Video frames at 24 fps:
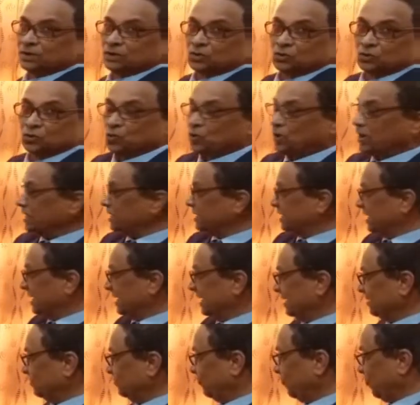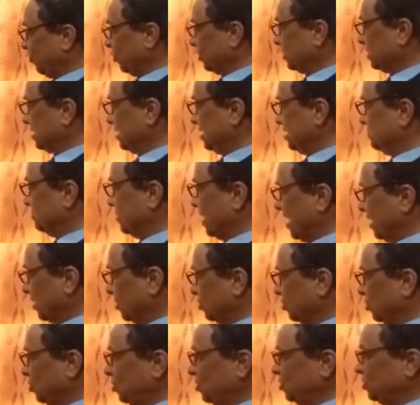two hundred forty
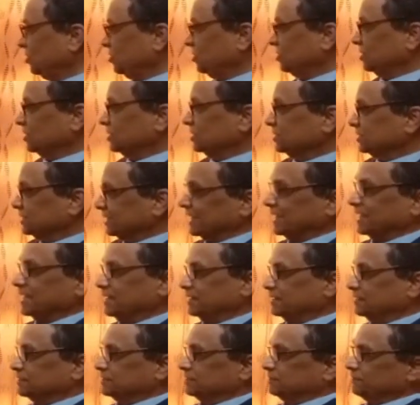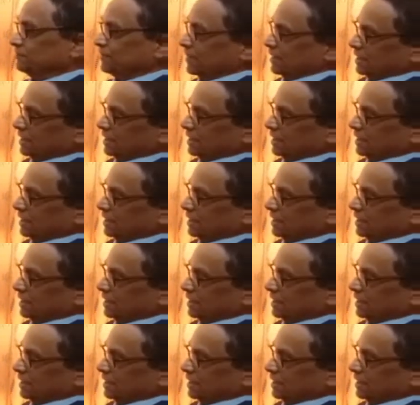microseconds.